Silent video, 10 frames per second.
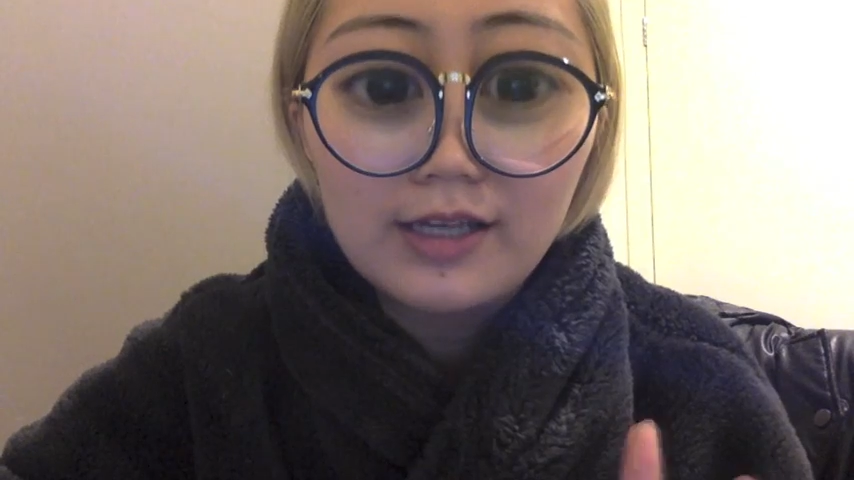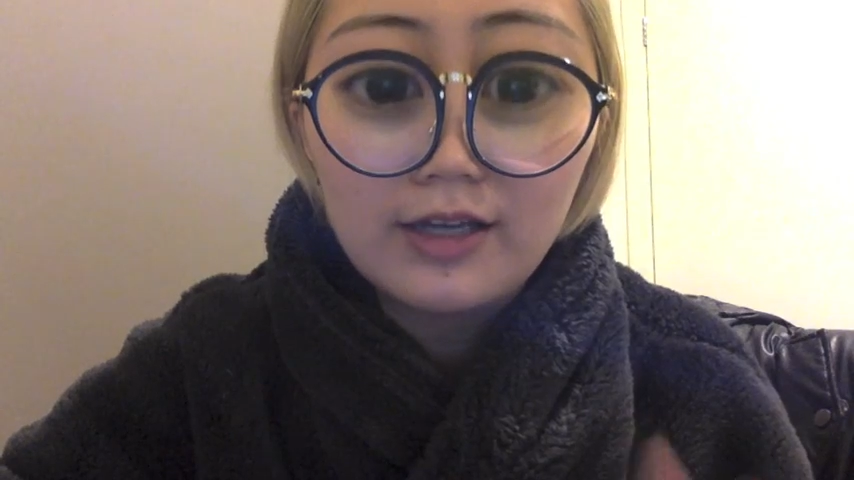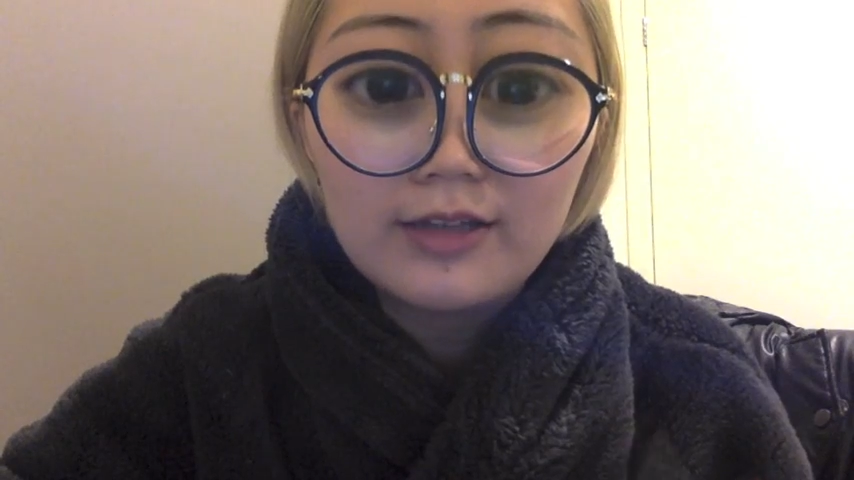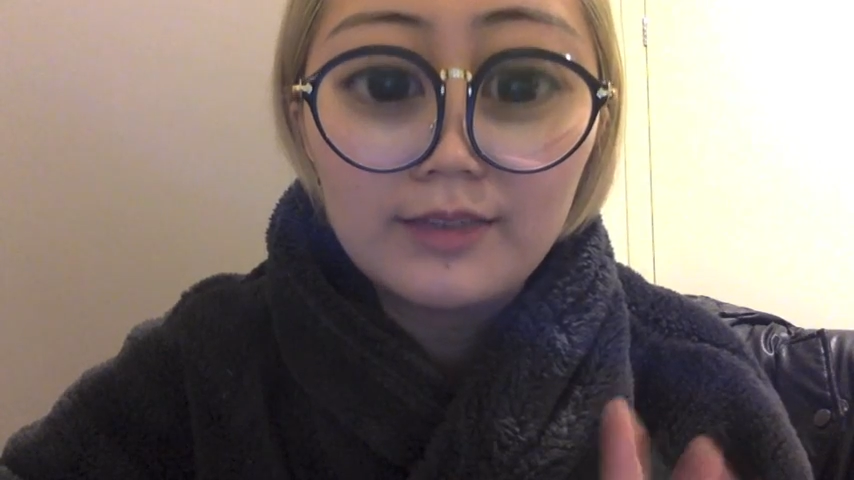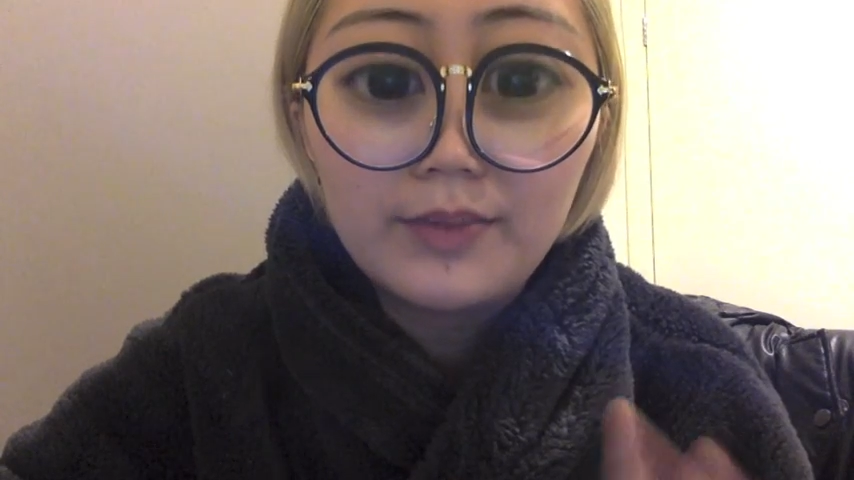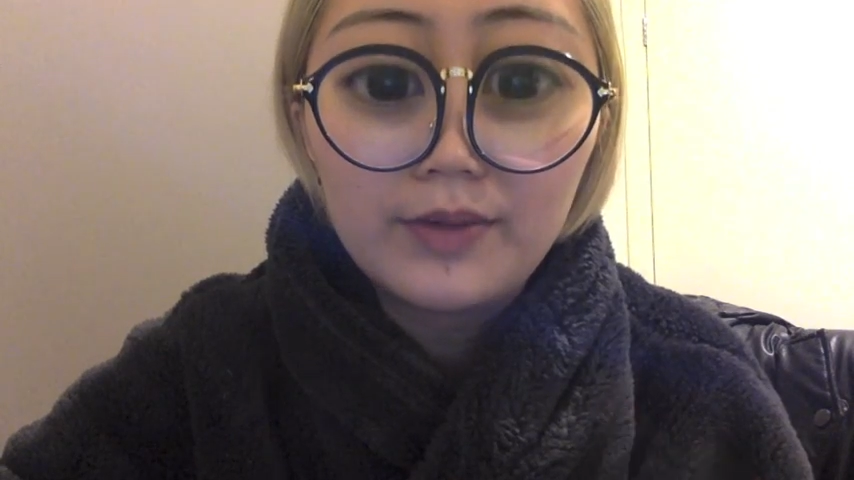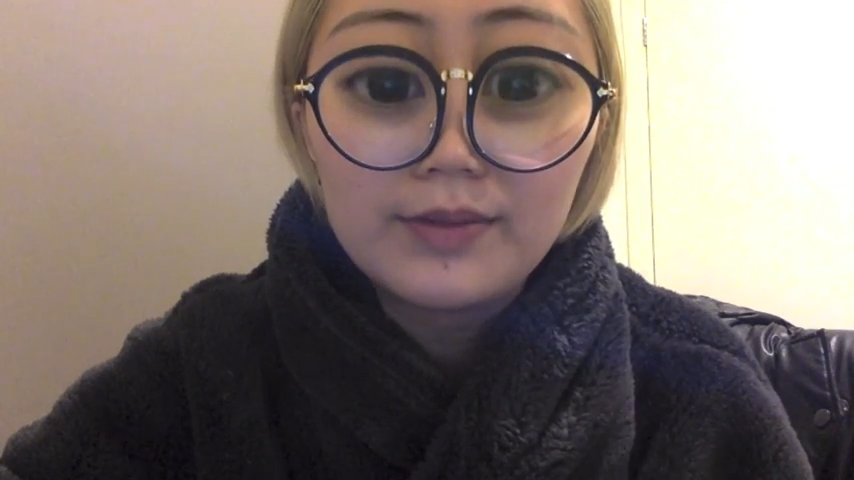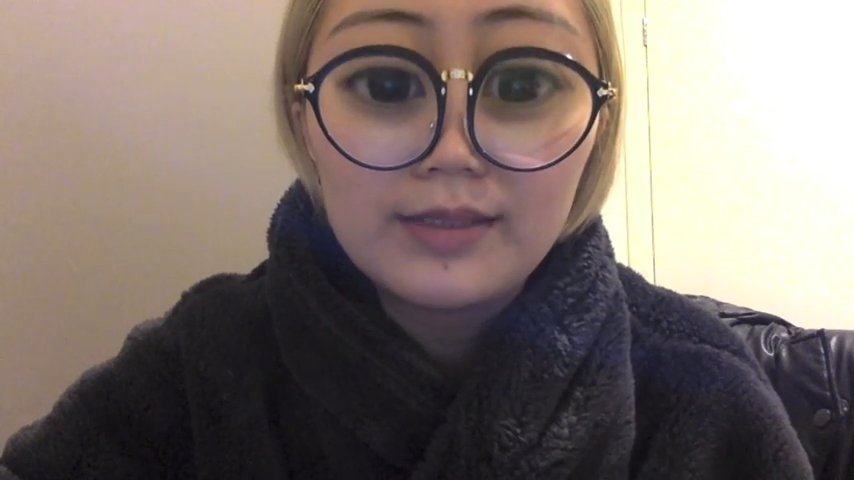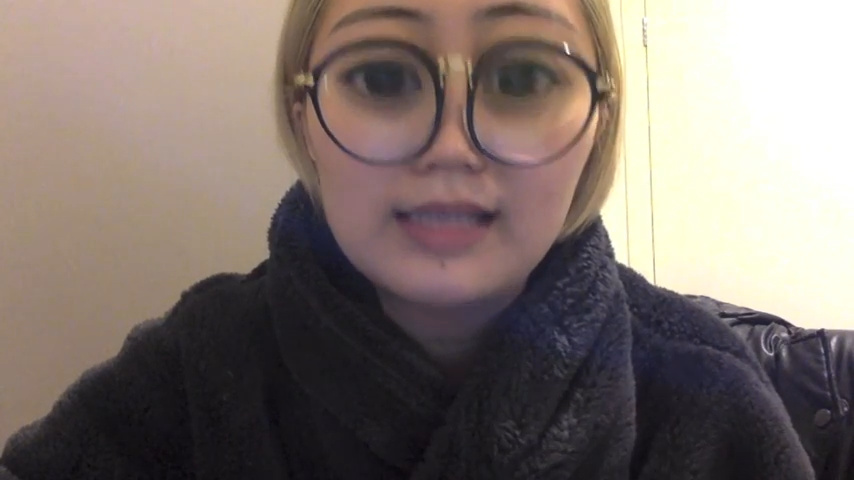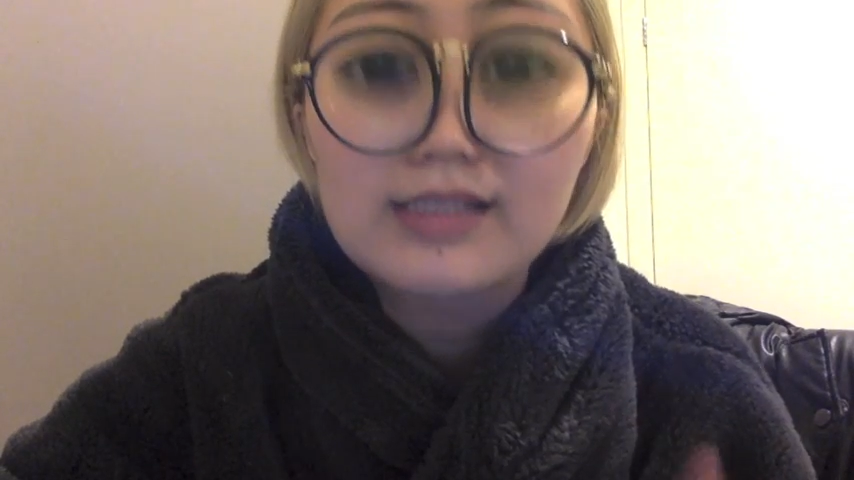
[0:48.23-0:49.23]
on the
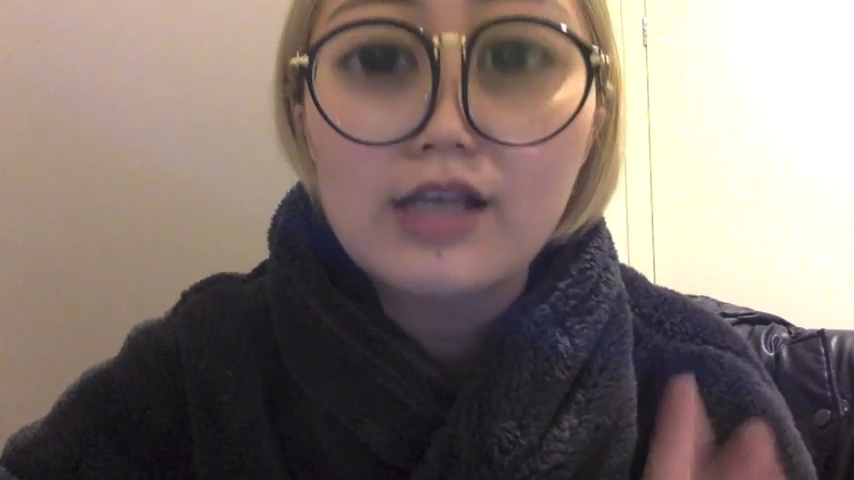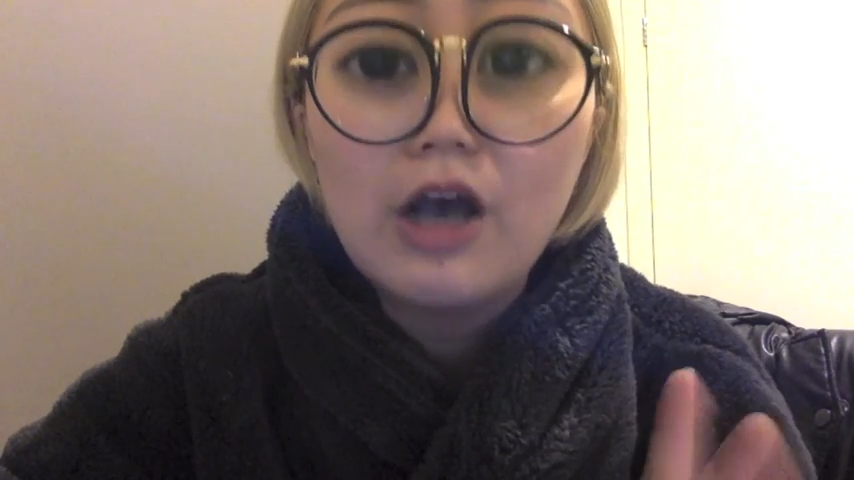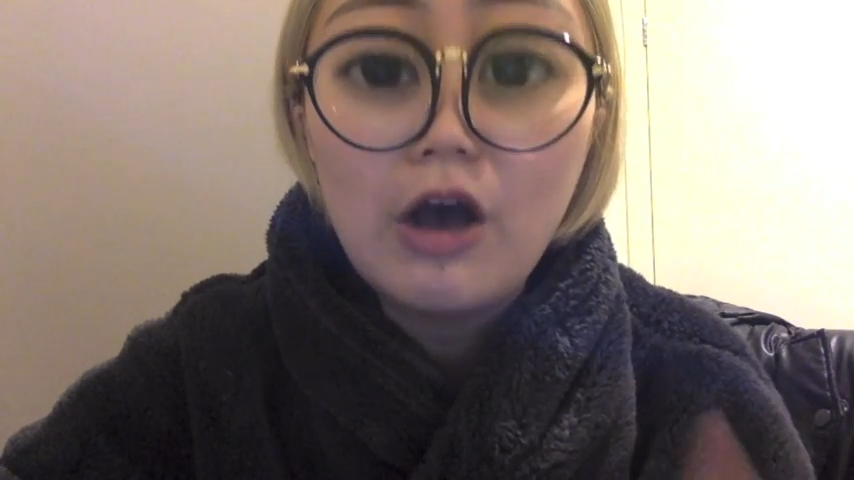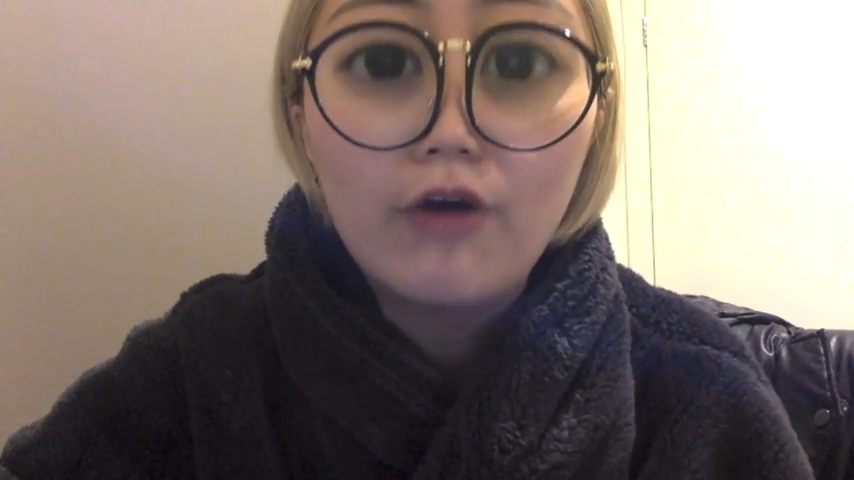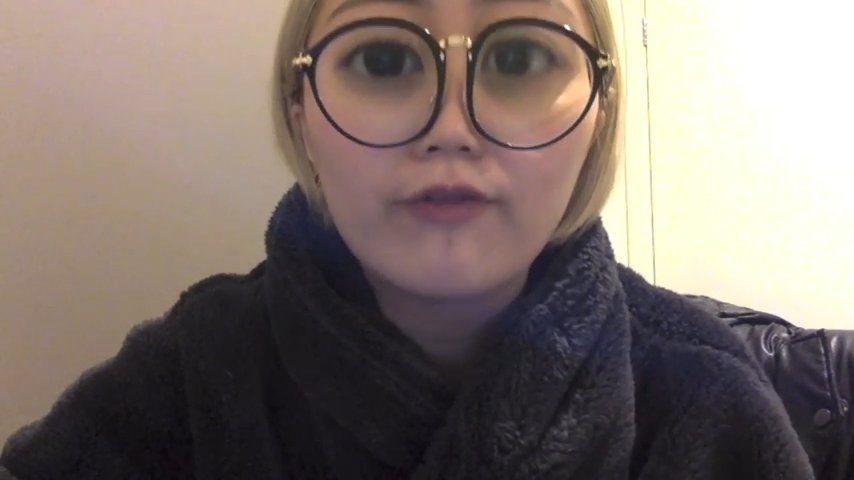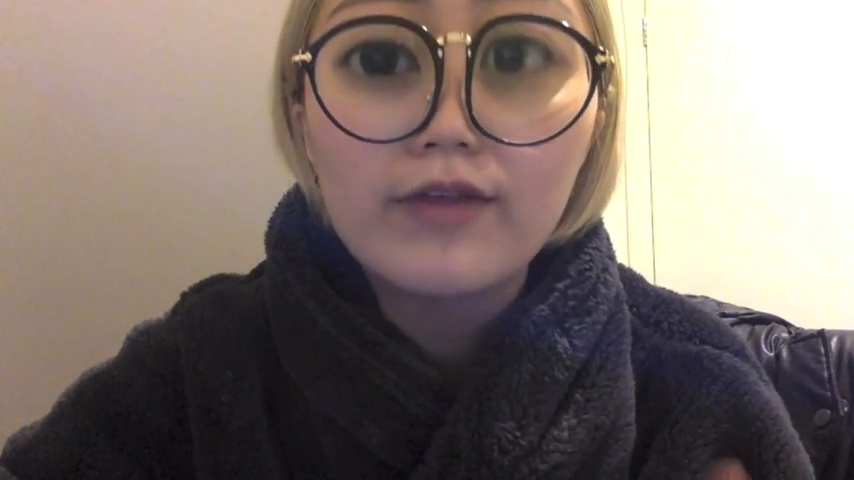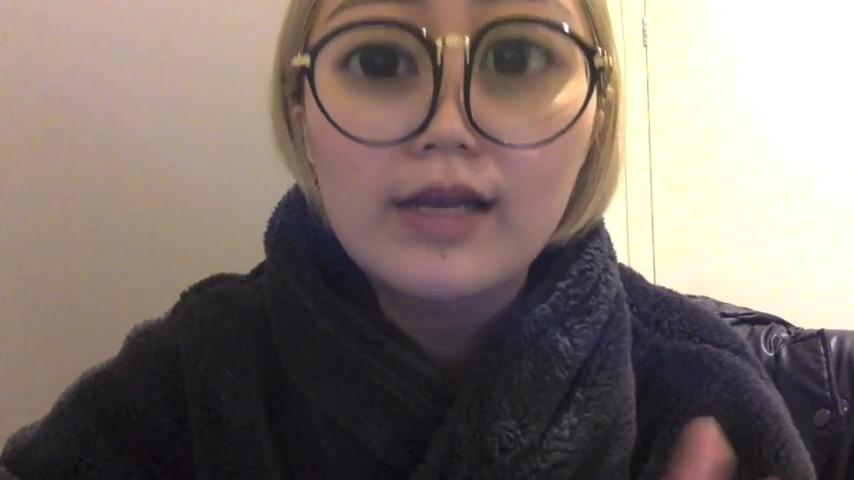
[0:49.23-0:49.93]
process of